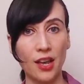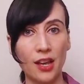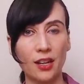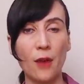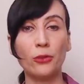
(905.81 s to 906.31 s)

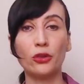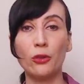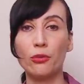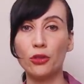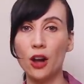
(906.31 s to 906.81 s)
It comes
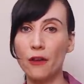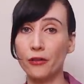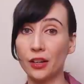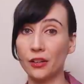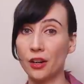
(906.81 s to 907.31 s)
from
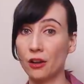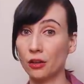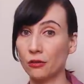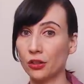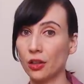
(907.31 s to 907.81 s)
profit,
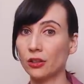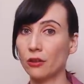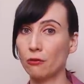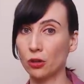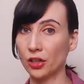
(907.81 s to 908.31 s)
the result
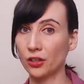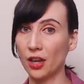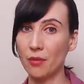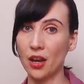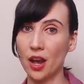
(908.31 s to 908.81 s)
of work
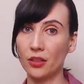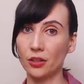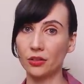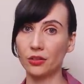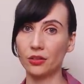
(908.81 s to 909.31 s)
done by
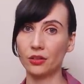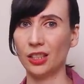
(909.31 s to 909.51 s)
others.